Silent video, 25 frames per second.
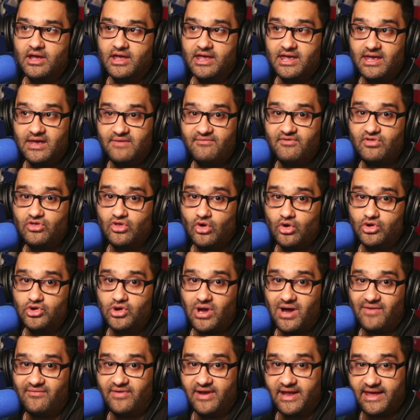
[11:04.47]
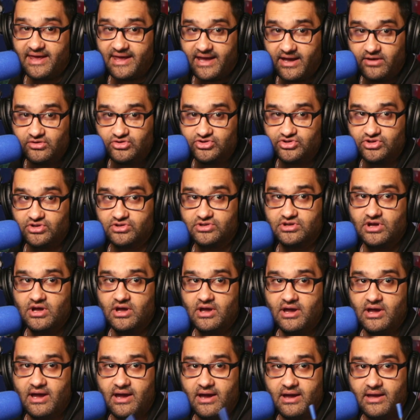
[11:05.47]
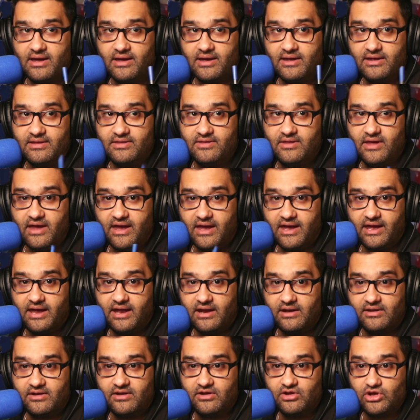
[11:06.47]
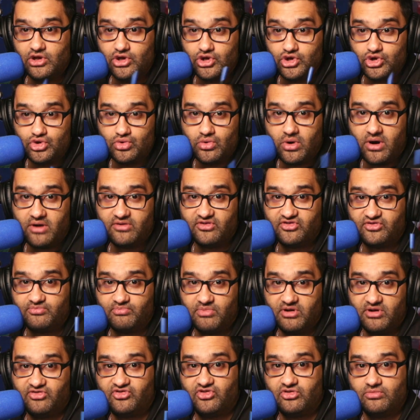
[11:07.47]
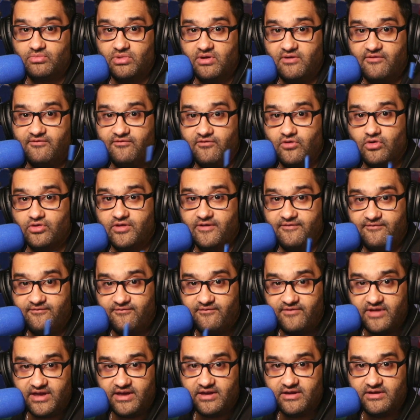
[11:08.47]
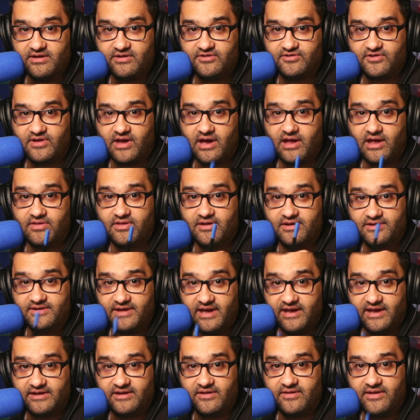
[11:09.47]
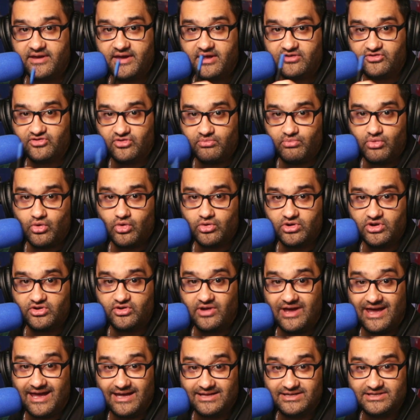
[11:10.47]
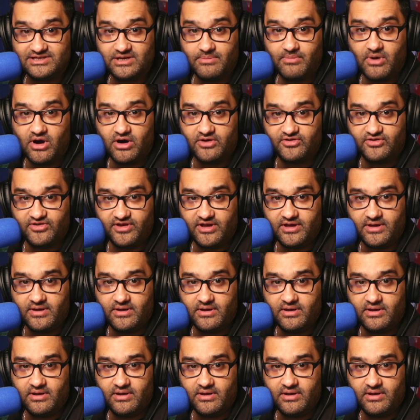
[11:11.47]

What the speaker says: Even though you have an accountant, in the end, you are responsible for the figures and the data that gets reported to HMRC,